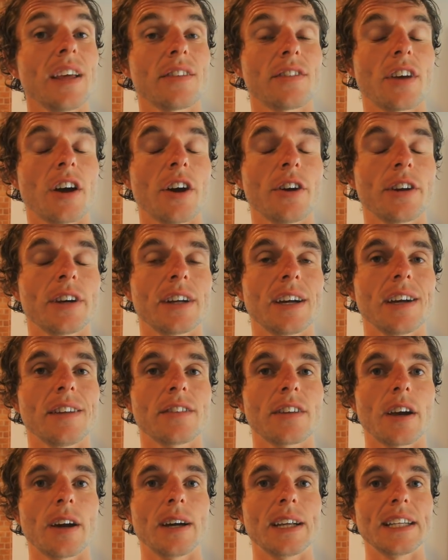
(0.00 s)
that coconut
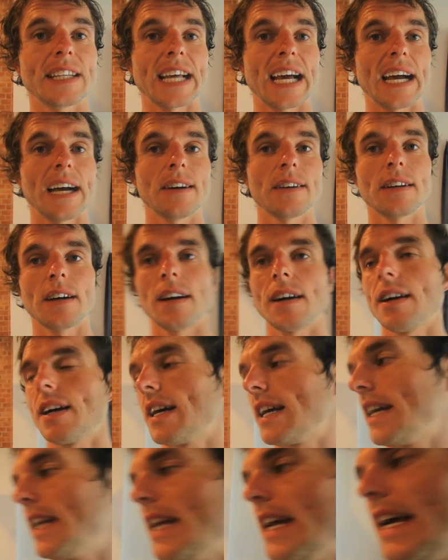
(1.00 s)
is going down,
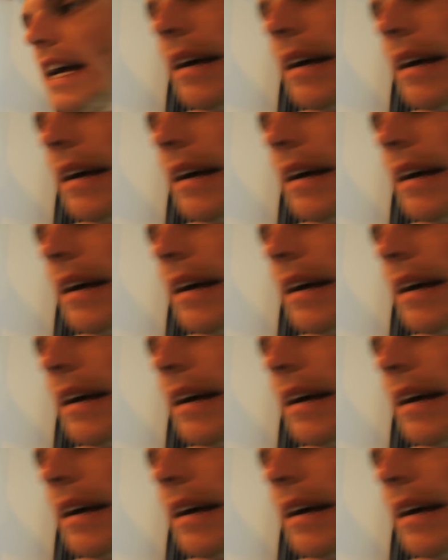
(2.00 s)
I